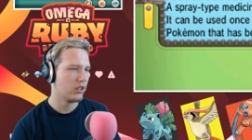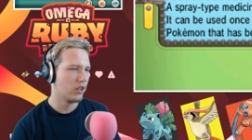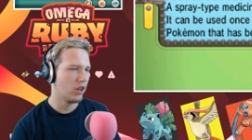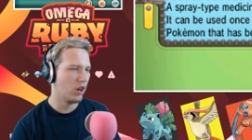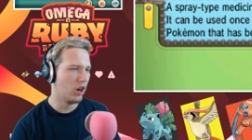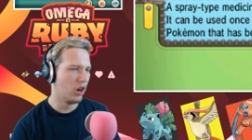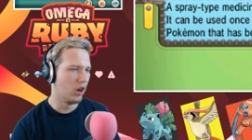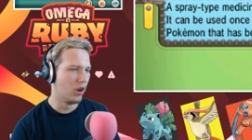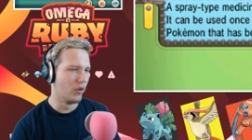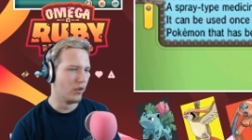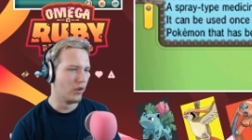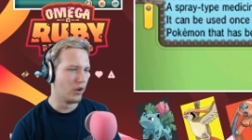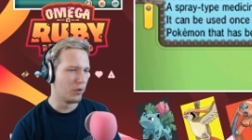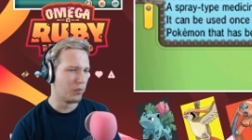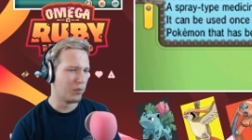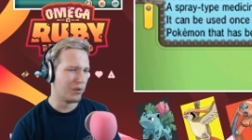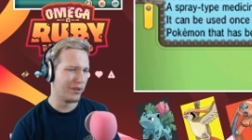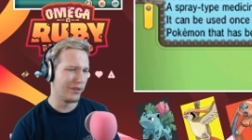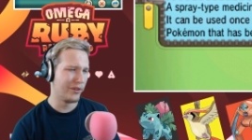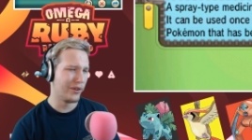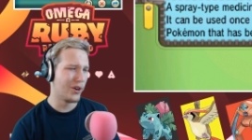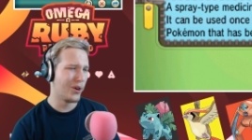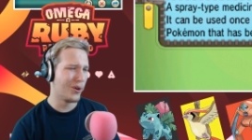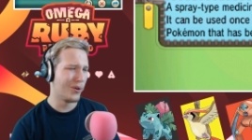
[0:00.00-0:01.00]
Oh,
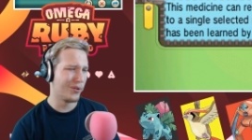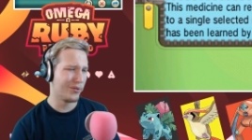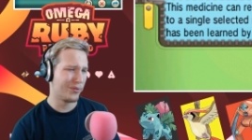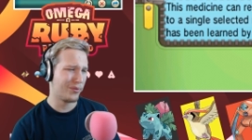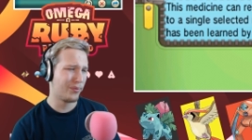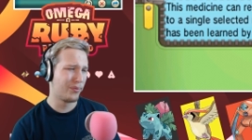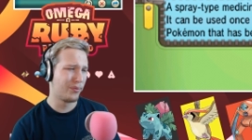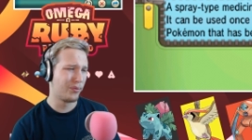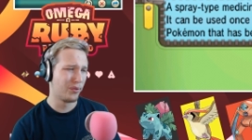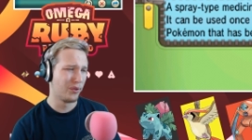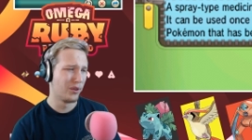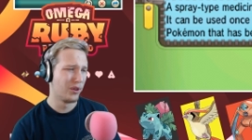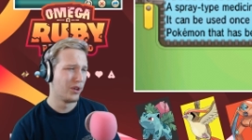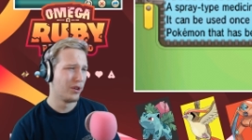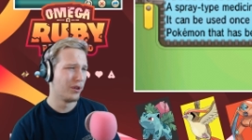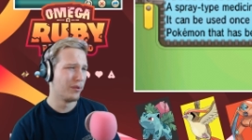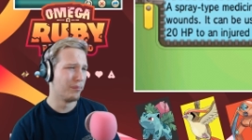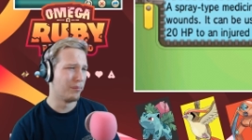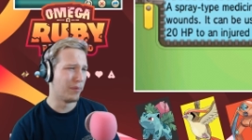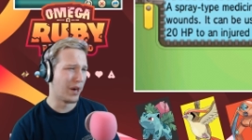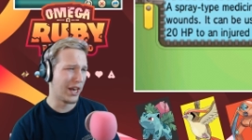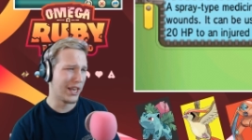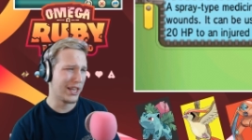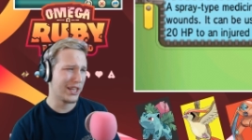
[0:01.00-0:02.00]
no.
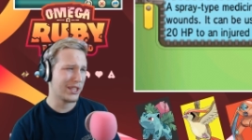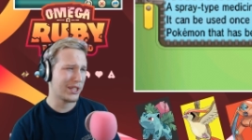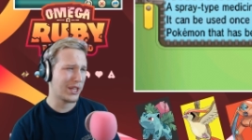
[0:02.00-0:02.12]
Mighty